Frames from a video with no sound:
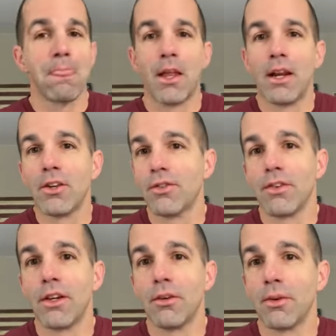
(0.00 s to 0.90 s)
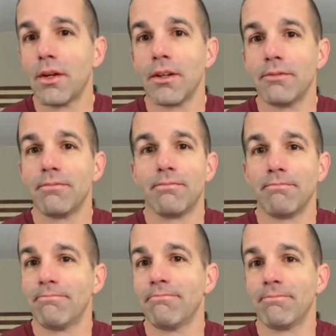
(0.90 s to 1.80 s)
And I just figured when I
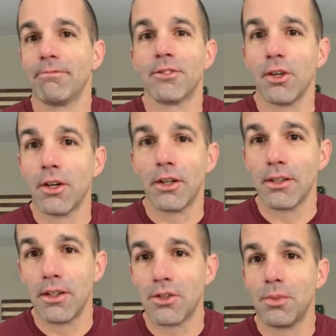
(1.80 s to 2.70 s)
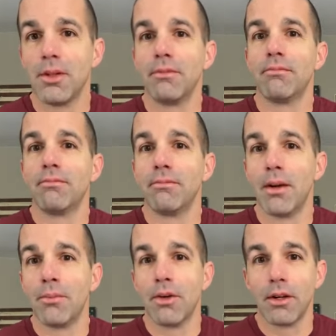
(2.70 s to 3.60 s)
saw a Linchpin
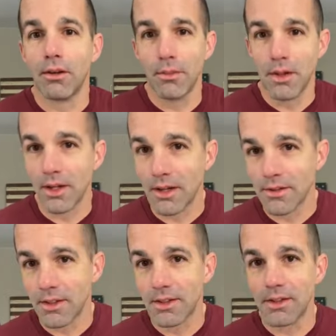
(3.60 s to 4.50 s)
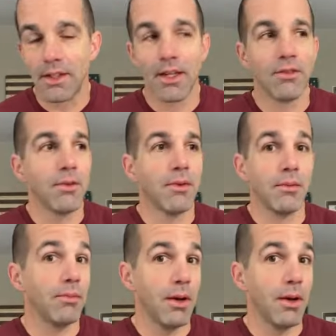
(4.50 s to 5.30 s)
member, it would be a nice thing to give them.